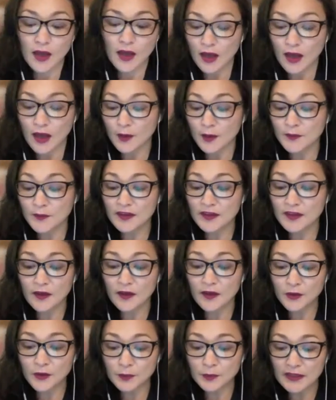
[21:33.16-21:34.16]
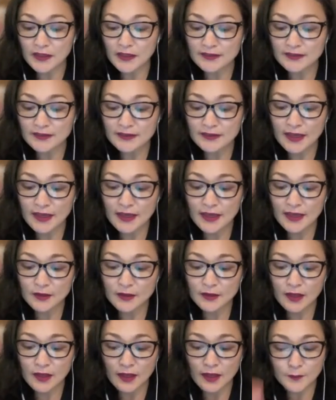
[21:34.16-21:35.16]
The other place
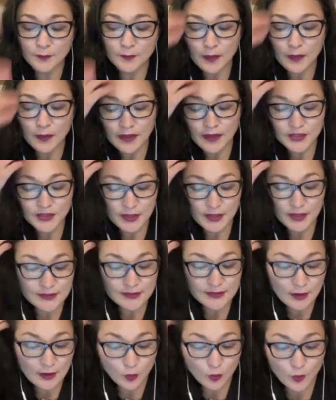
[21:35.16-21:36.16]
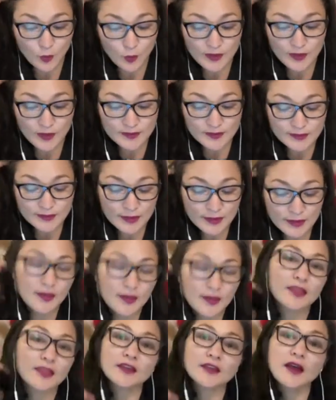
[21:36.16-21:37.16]
that I checked out was
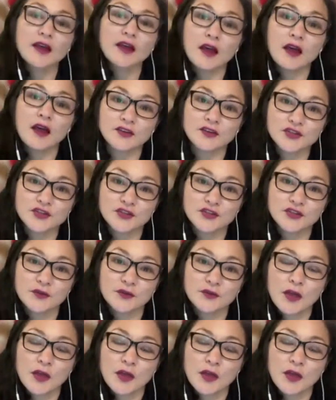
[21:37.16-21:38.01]
the Nosh,